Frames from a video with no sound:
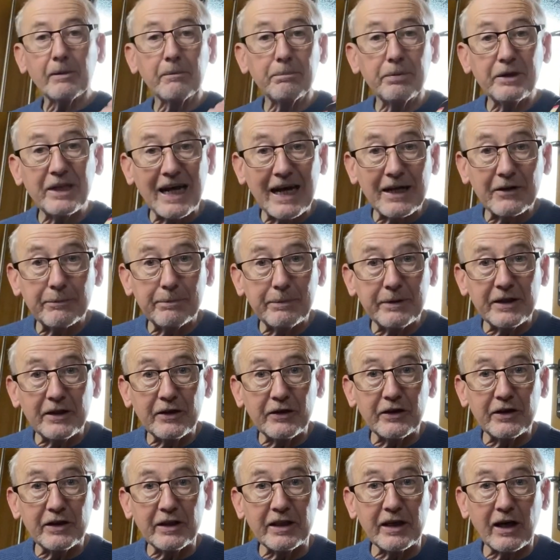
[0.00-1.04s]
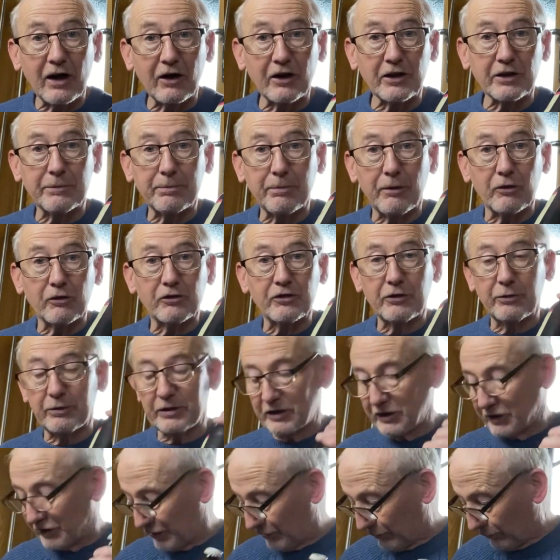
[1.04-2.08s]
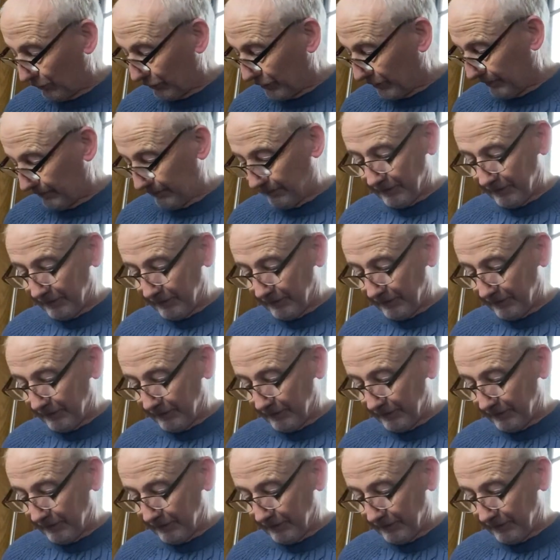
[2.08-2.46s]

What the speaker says: But it has been in the ice box, so it's chilled.